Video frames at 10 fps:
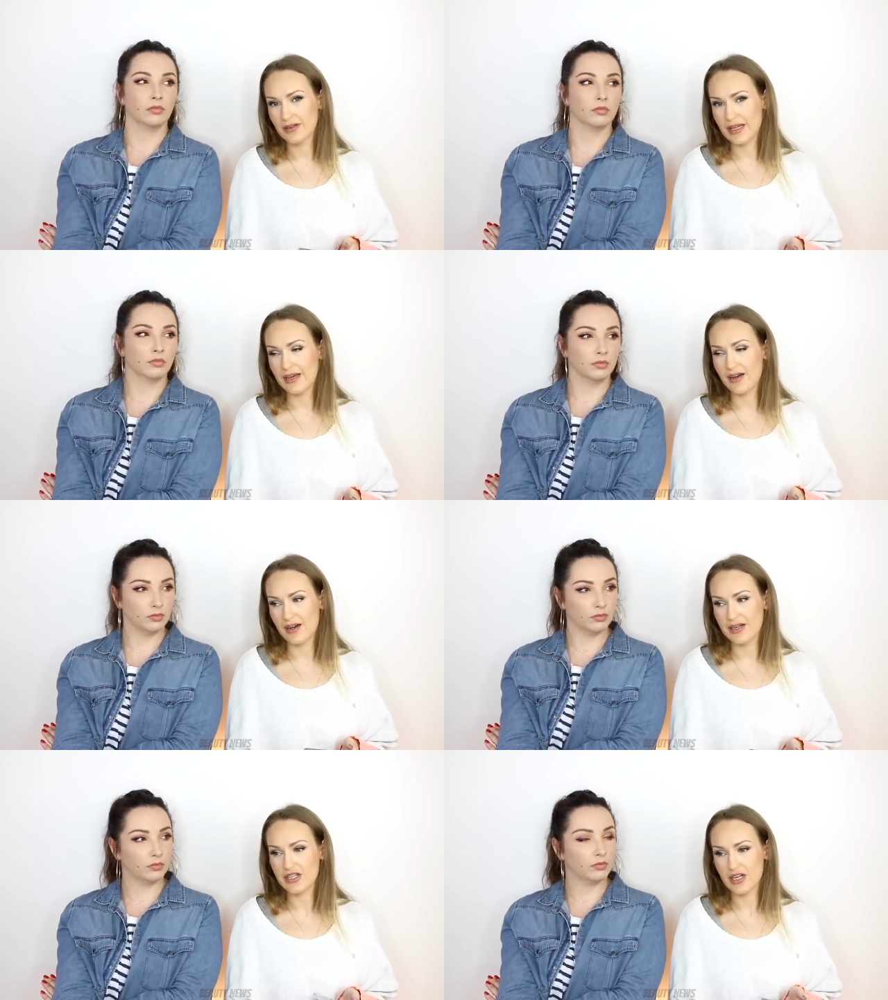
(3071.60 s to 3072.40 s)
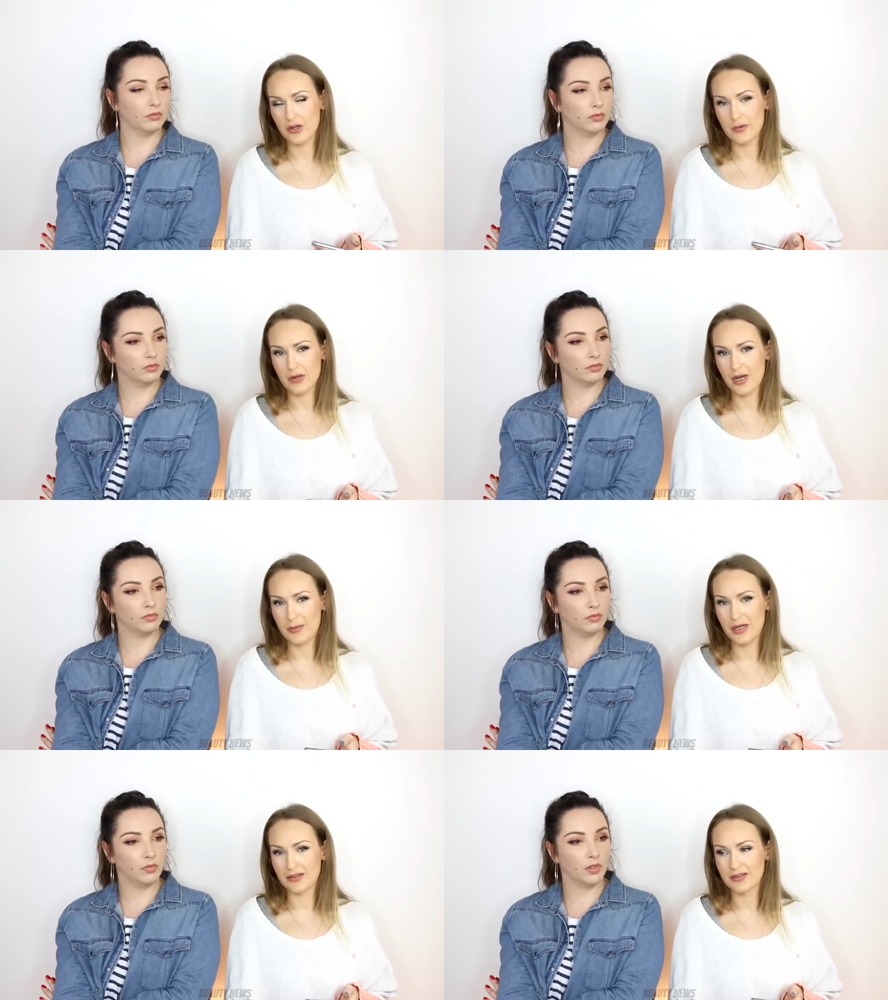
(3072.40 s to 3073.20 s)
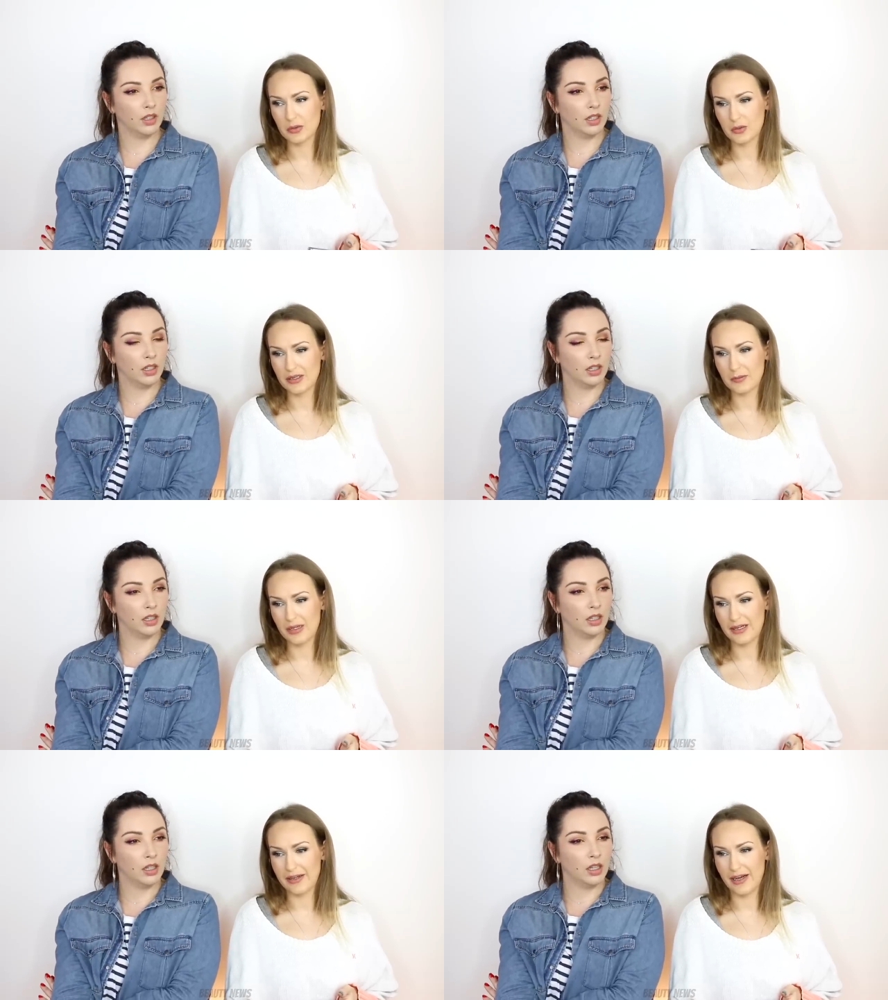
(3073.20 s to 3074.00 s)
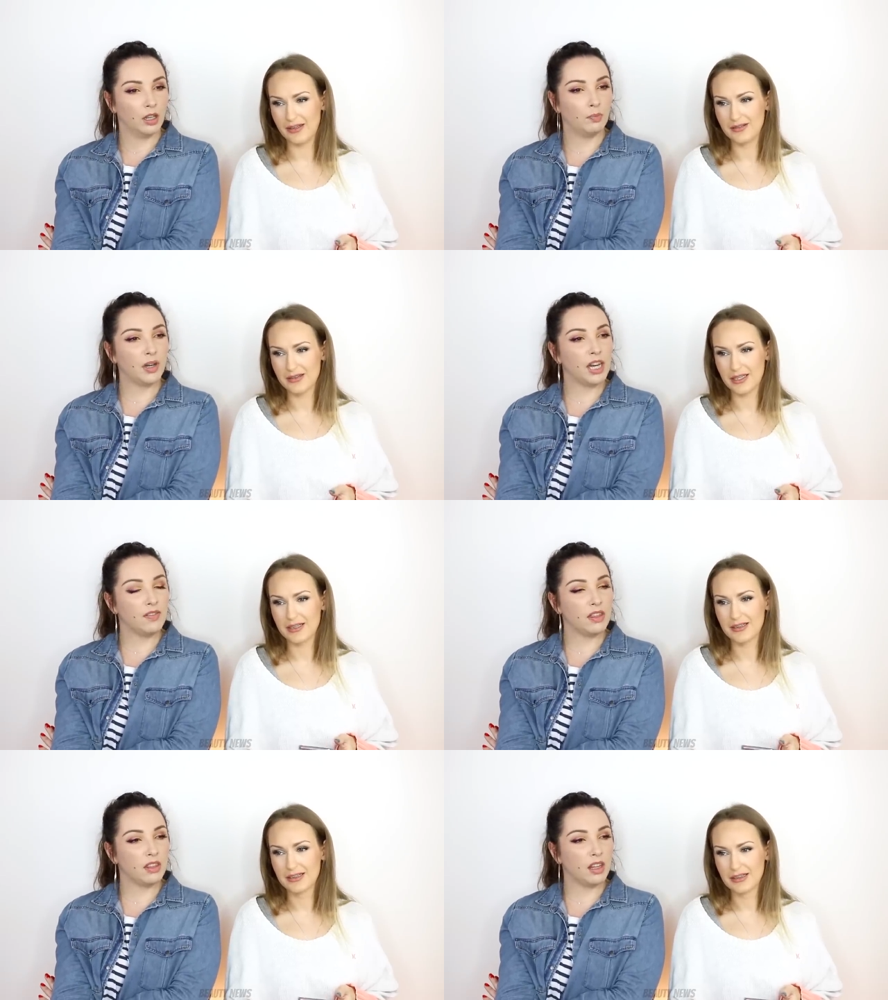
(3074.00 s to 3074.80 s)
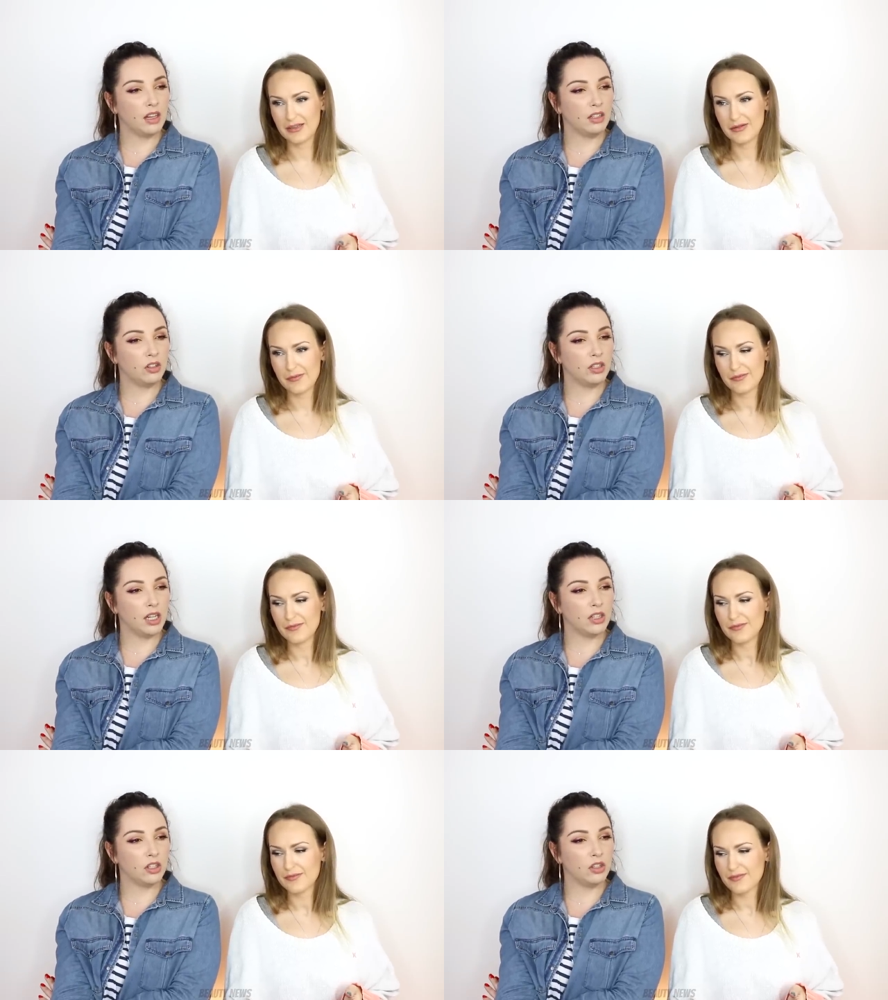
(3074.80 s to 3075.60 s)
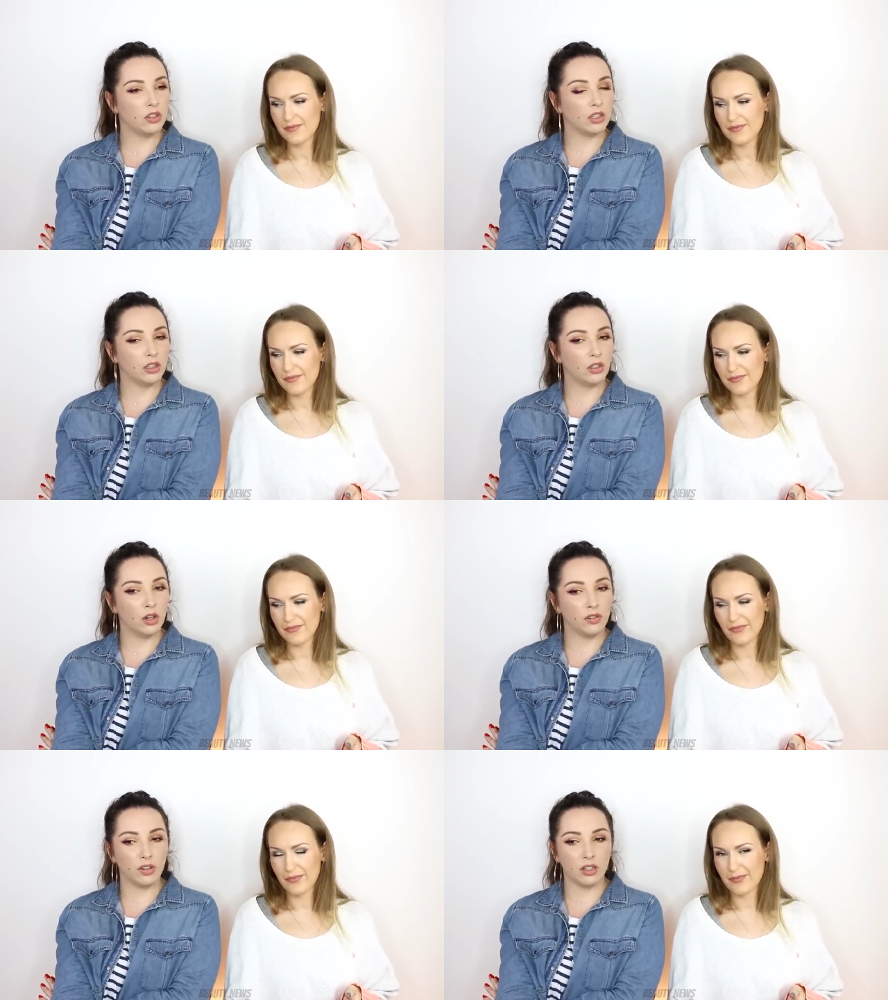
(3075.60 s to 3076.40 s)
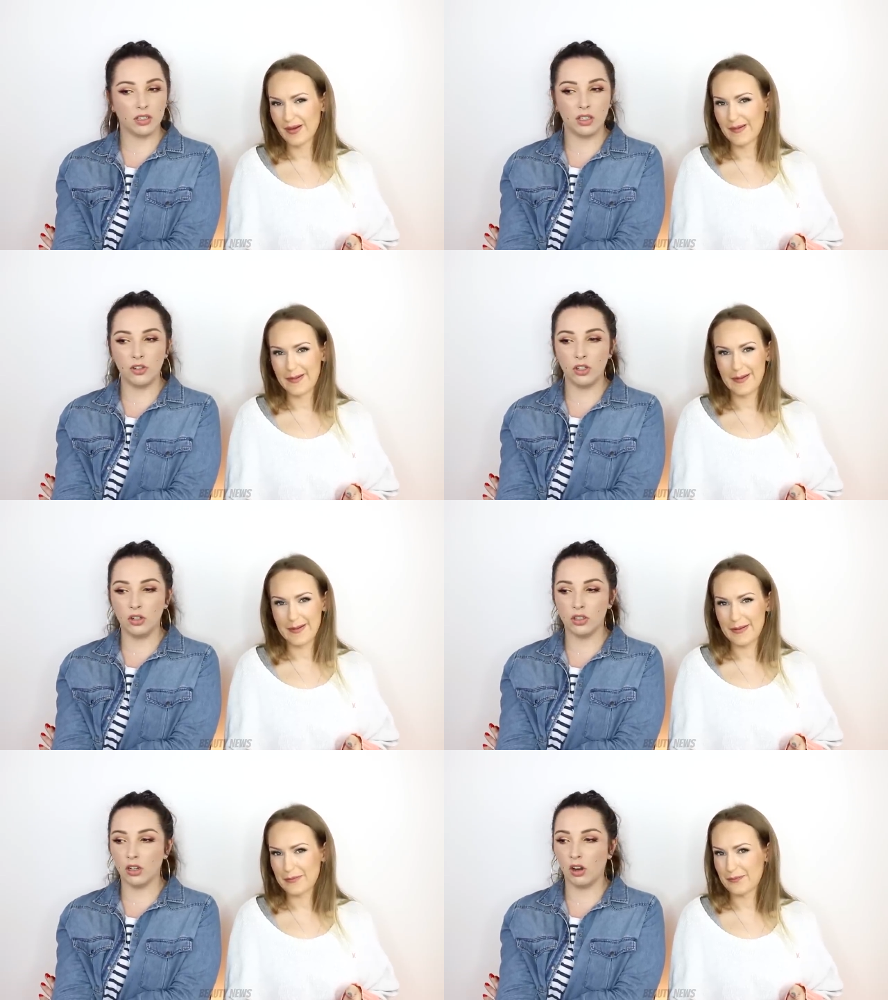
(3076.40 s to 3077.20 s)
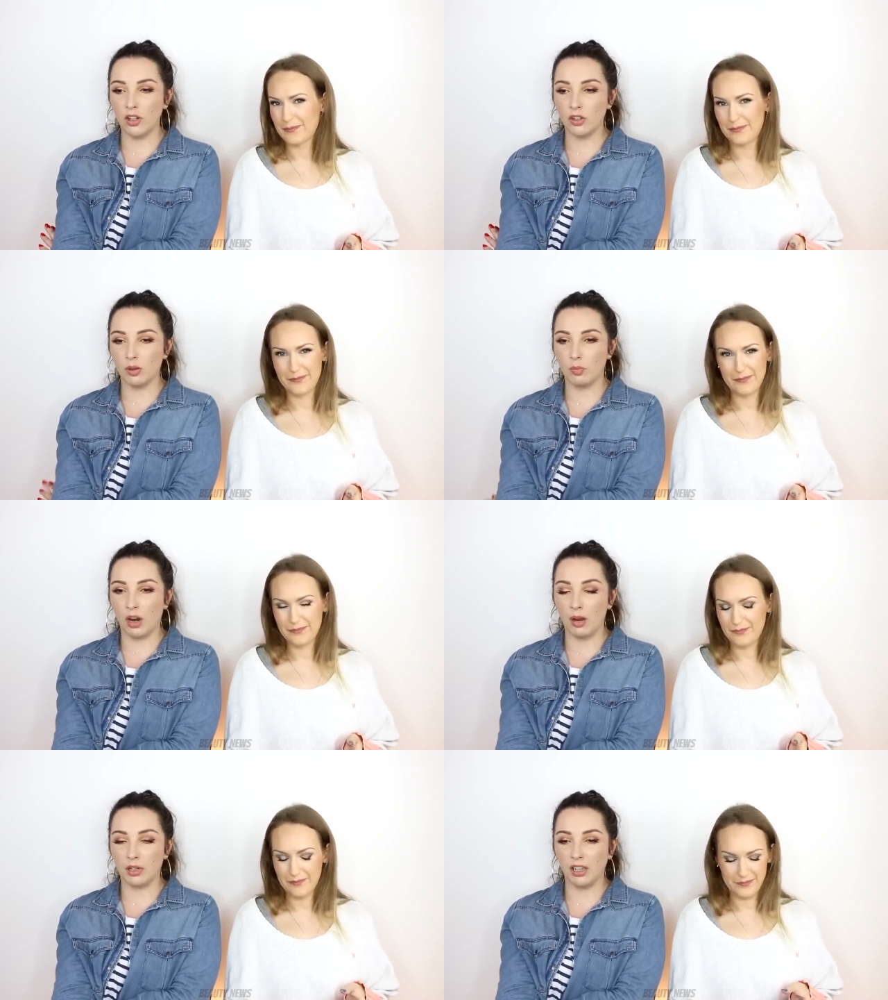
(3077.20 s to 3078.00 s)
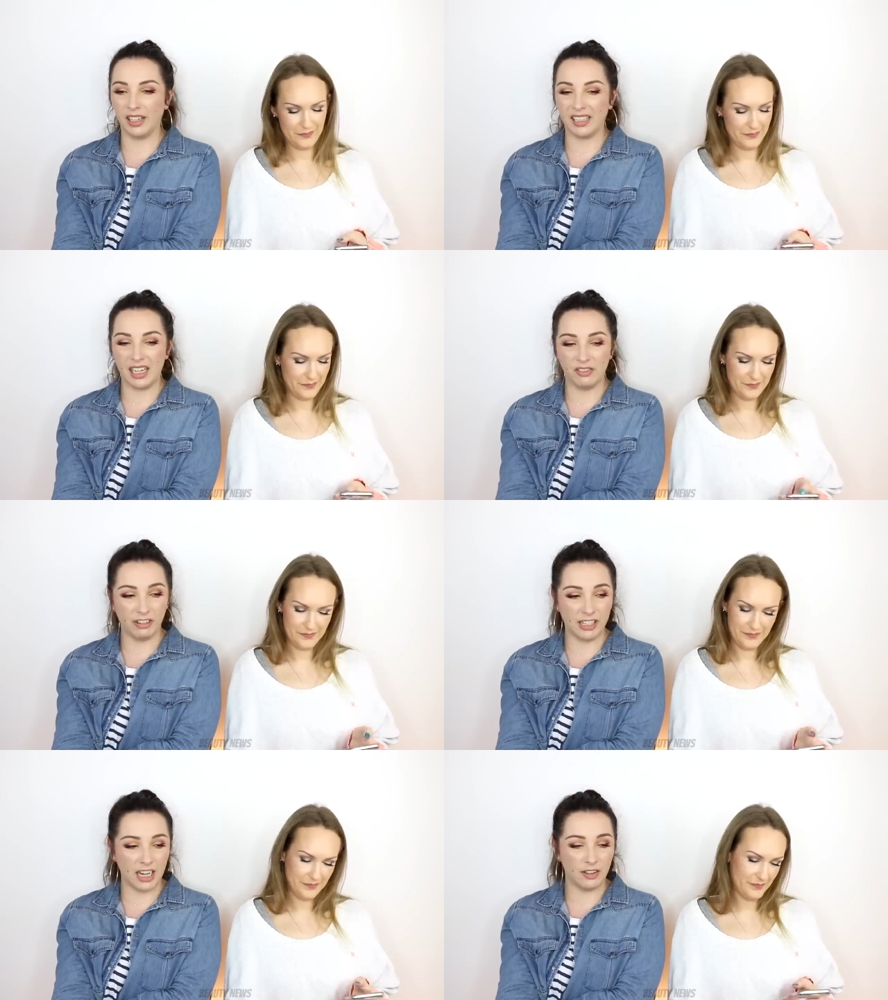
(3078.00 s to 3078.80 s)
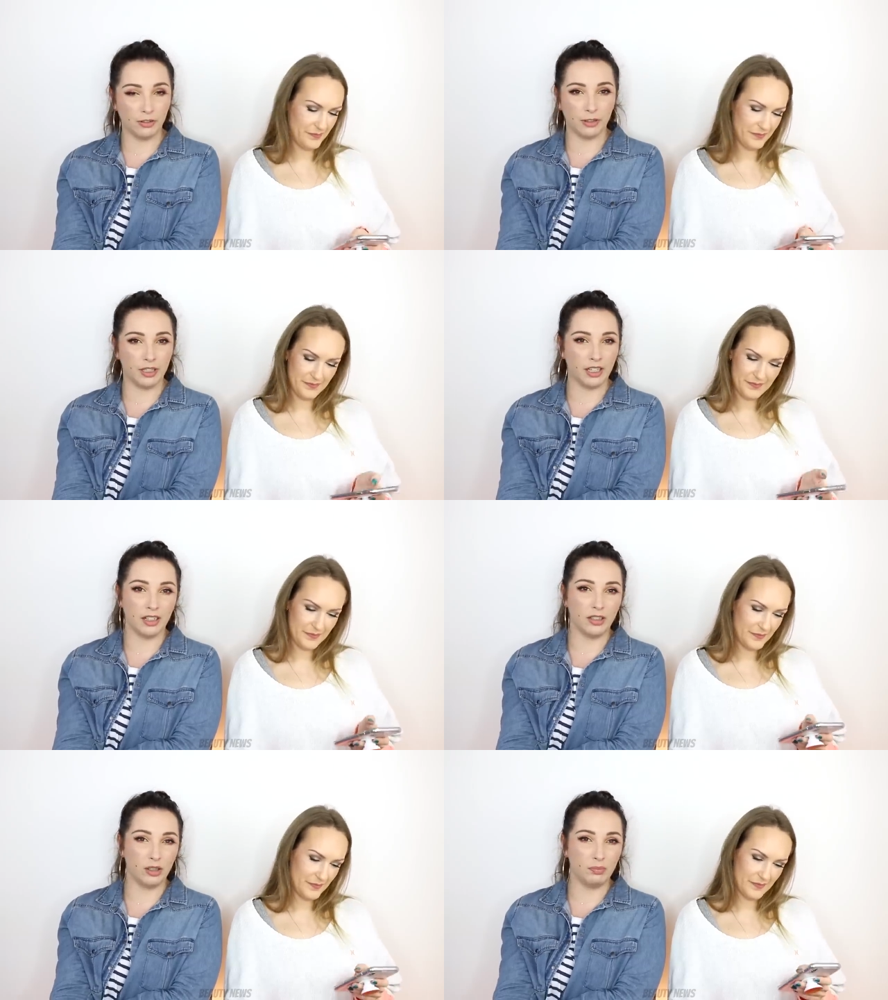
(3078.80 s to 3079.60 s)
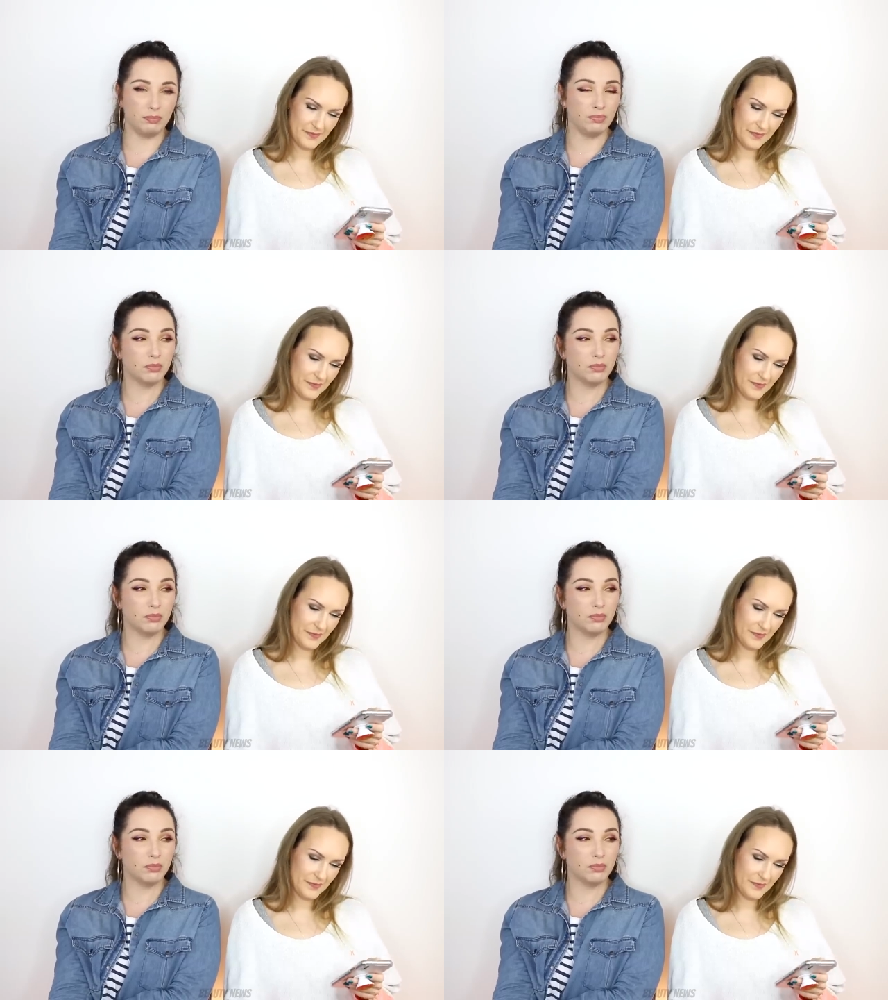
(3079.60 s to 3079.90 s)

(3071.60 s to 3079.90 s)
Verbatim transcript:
Speaker 1: their eyeshadow primer to want to buy that.
Speaker 2: But even then, you need to use a lot of it, because if you use an eyeshadow primer like every day for a year, you